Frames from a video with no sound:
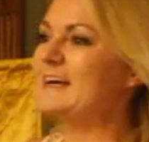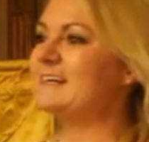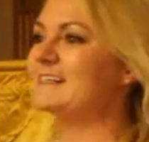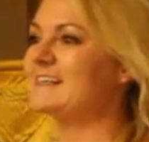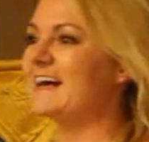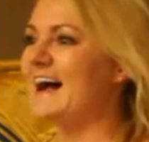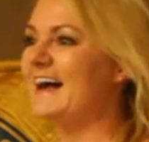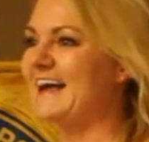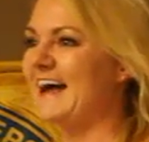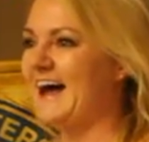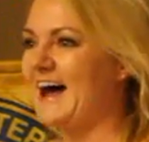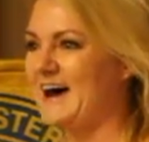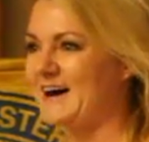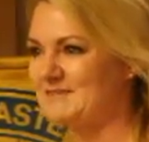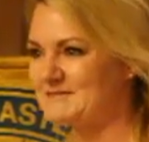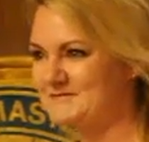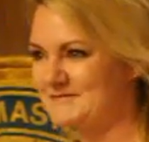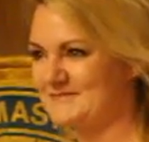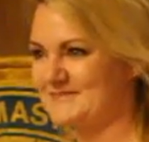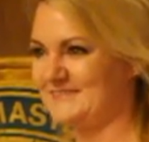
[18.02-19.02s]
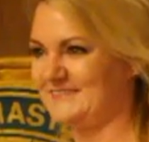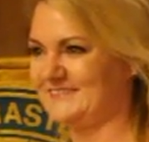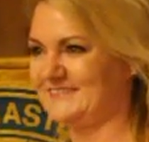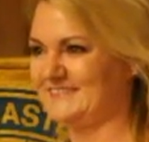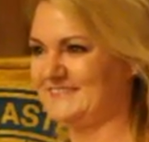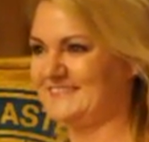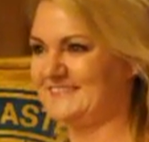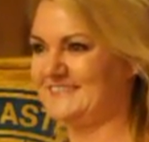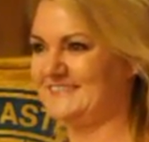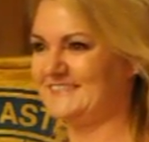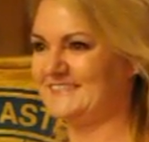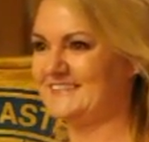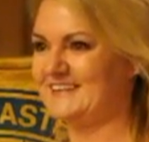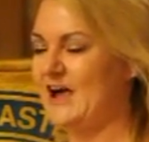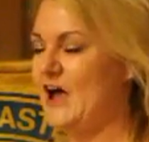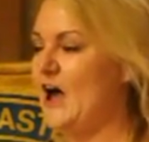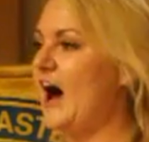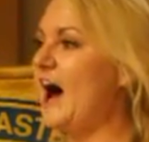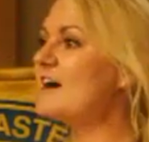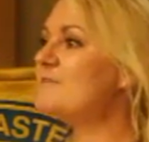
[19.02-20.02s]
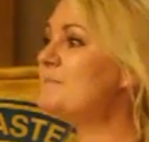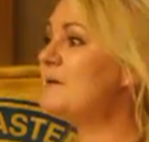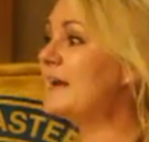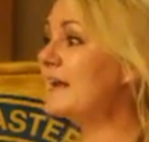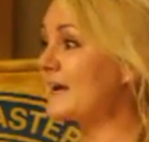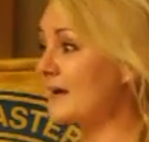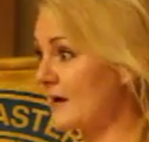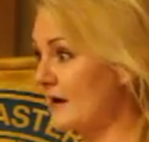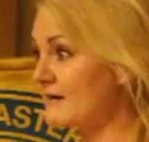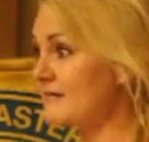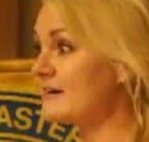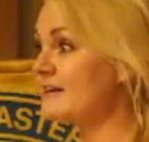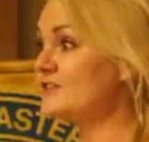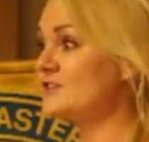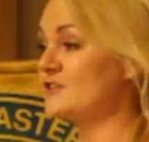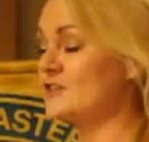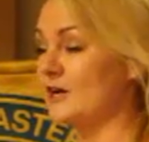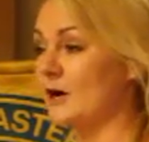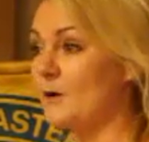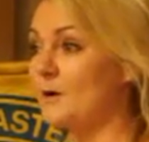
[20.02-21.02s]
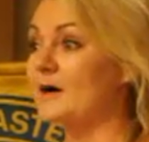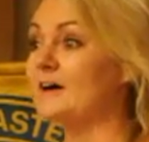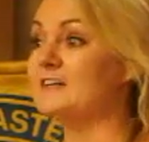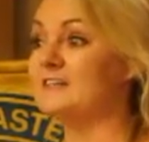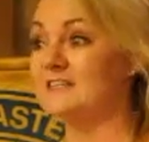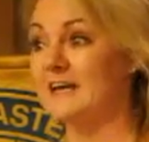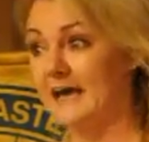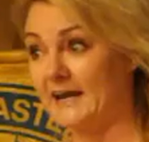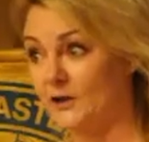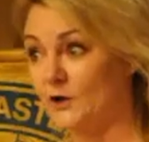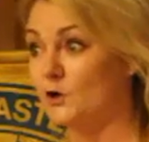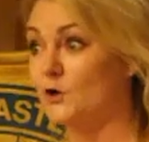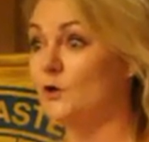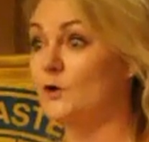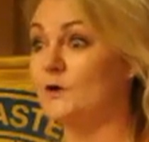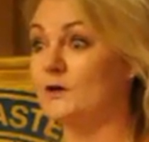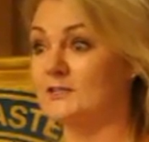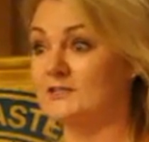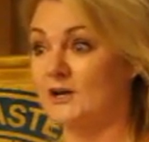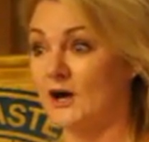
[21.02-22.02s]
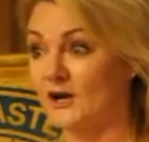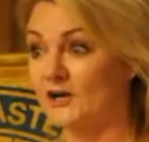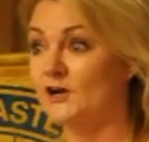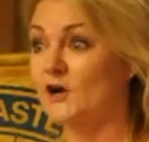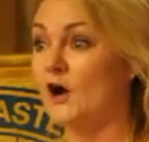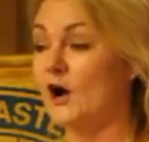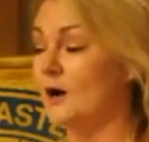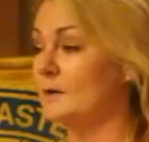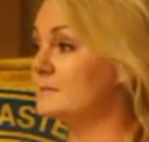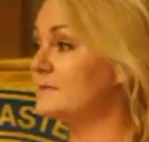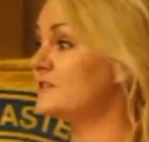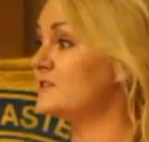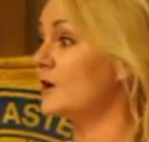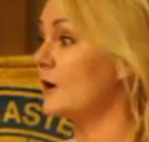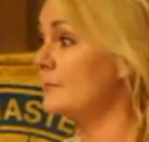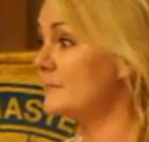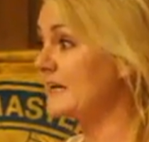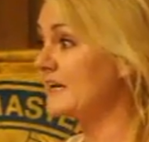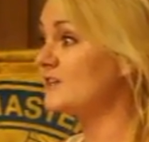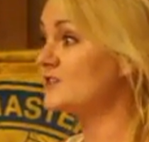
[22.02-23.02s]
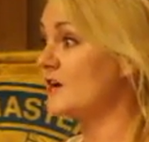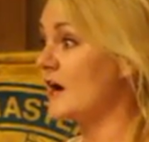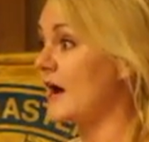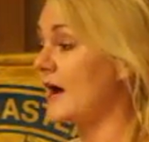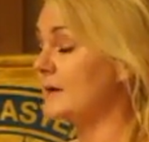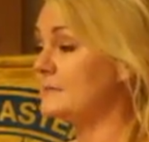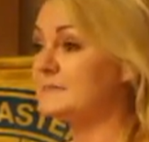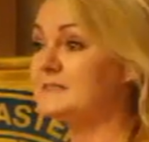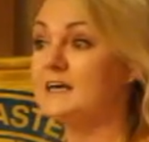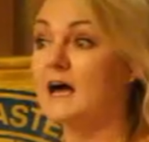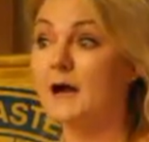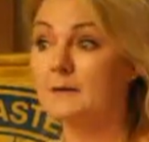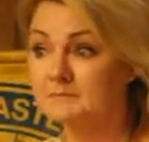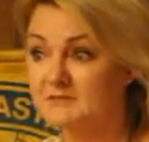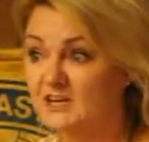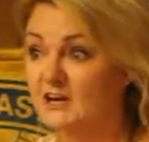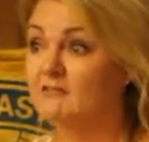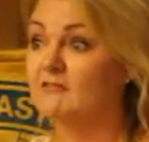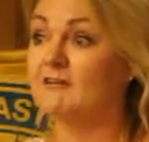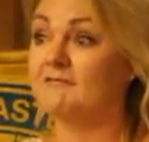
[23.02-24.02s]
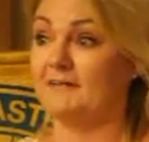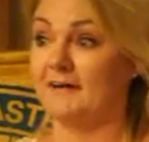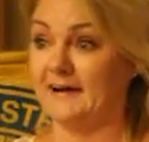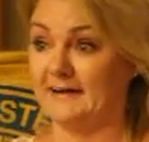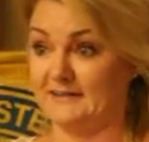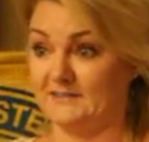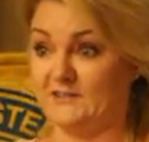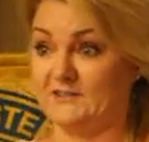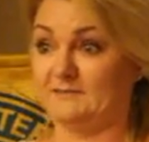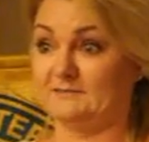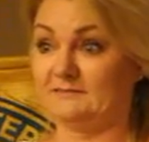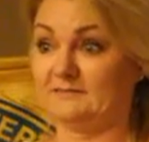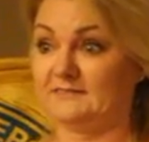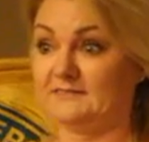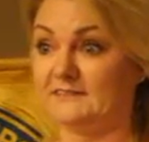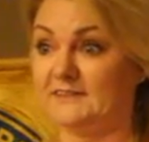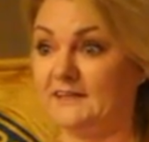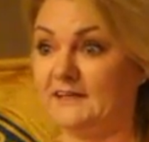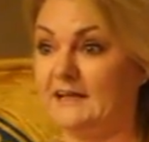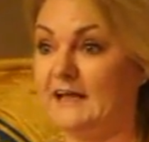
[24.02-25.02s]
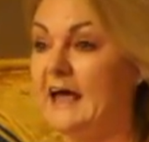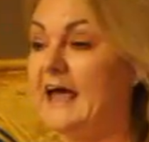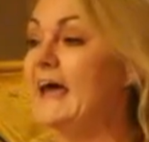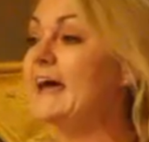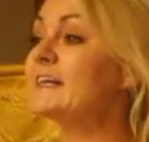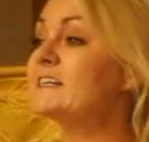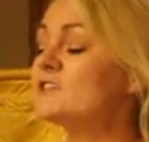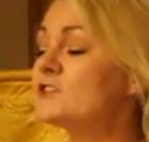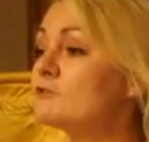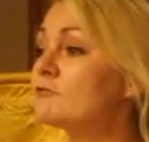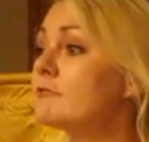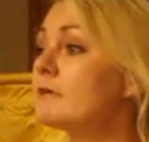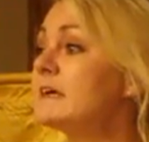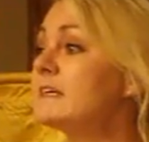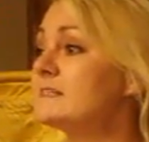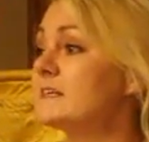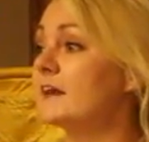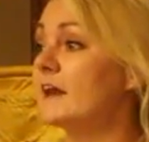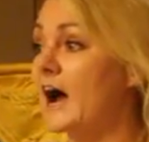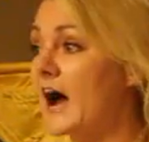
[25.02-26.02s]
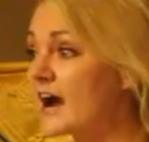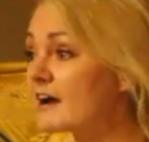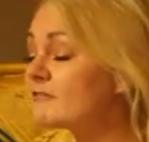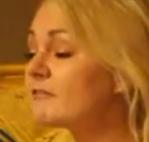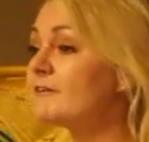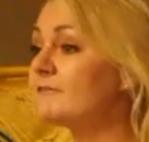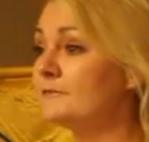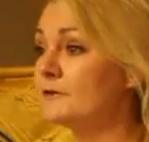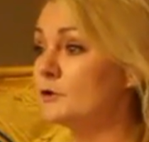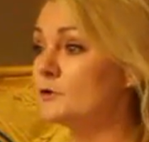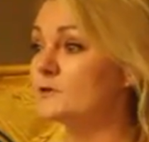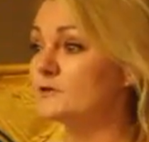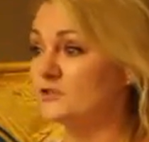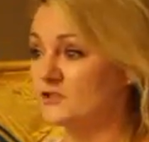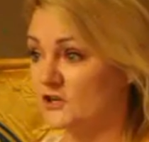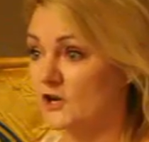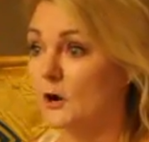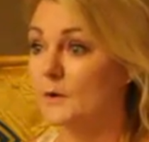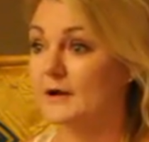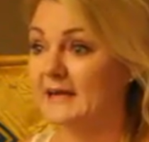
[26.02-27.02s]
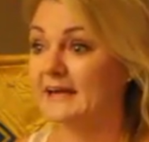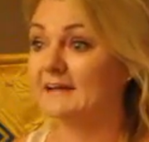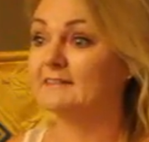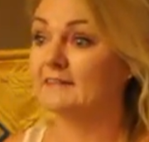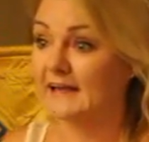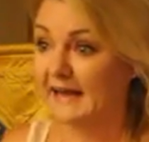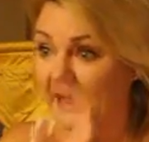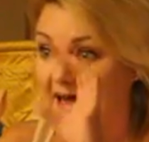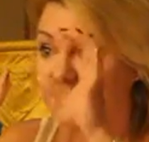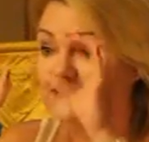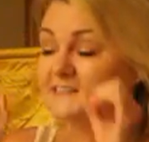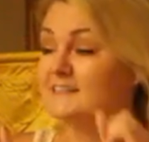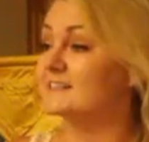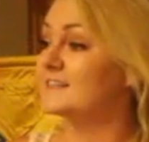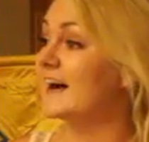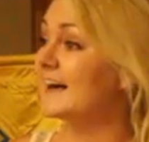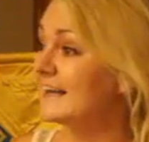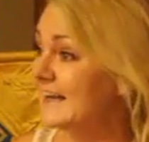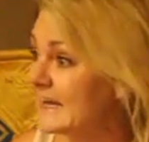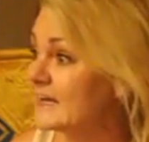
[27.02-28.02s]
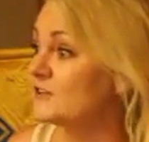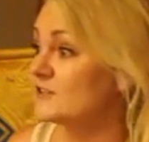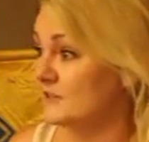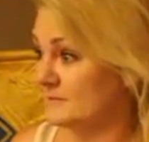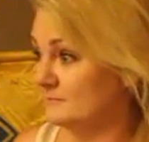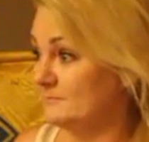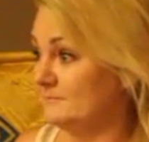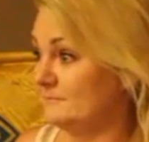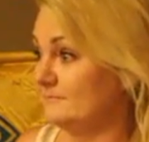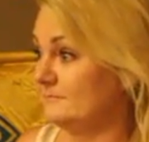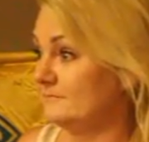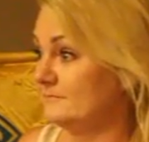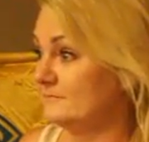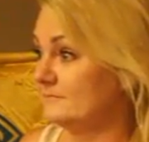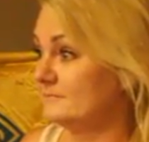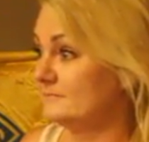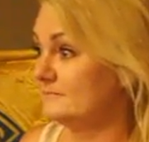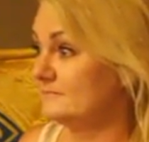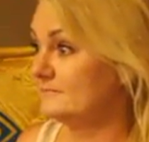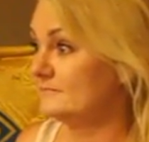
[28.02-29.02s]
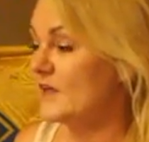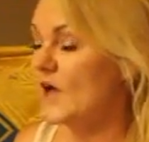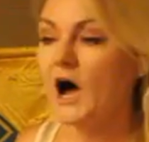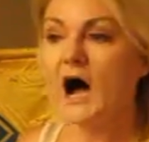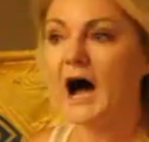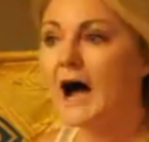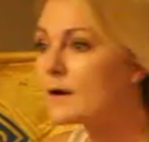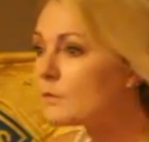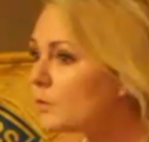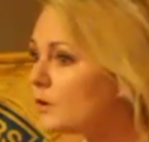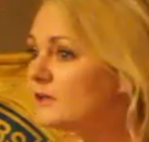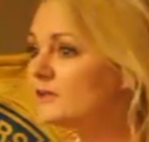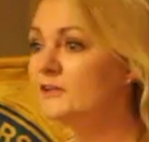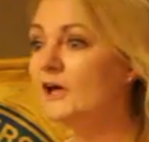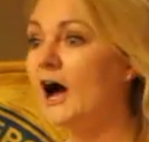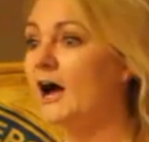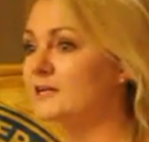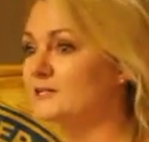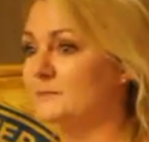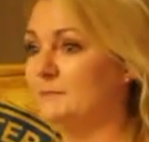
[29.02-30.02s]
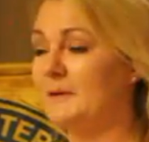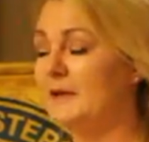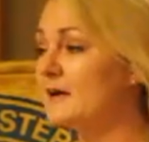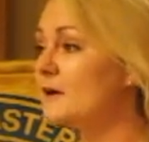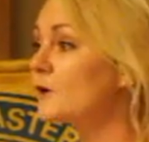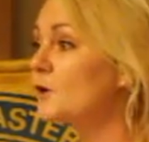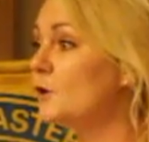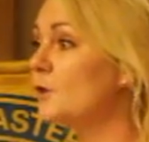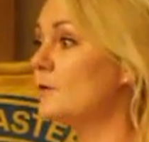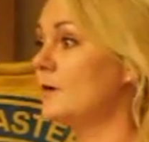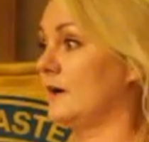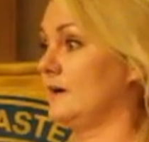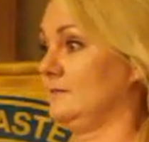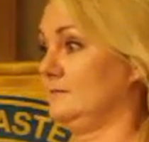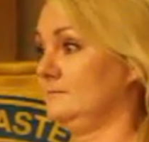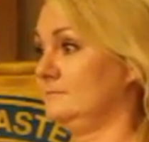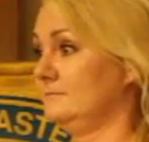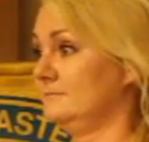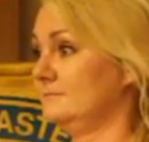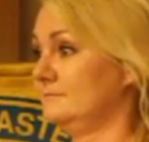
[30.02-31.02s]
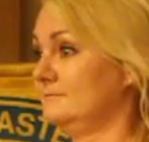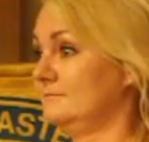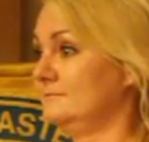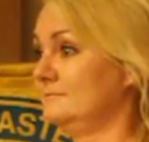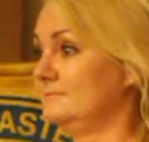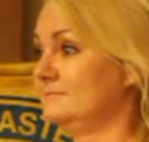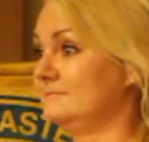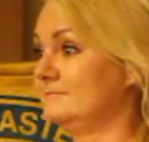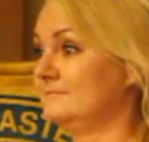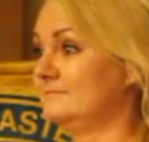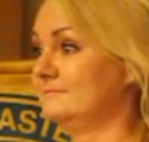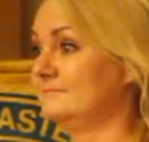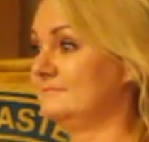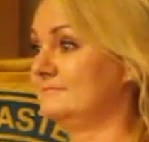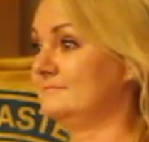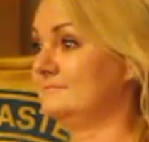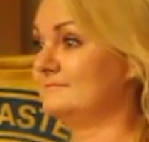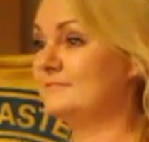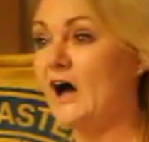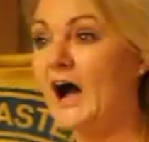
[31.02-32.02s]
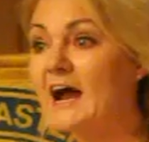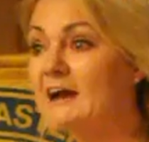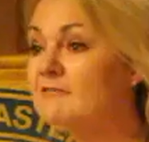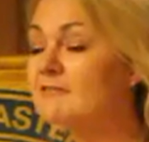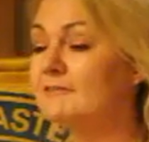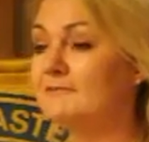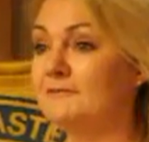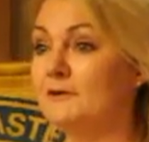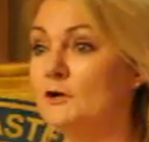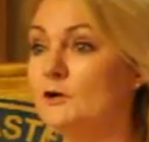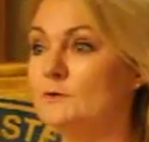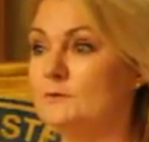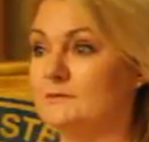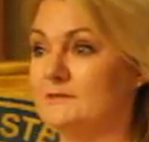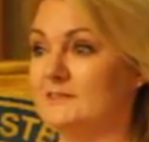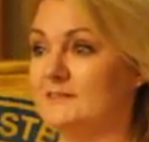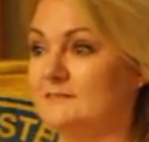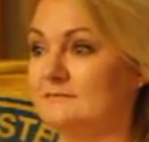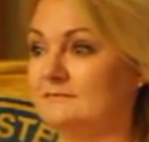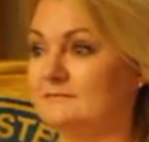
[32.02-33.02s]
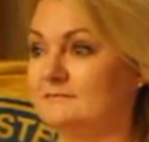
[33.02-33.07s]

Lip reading: I have. I've been encouraged to go on datacougar.com so many times, I'm terrified. It's the reason I refuse to go and get the glasses I need. I will not be a cougar. I refuse.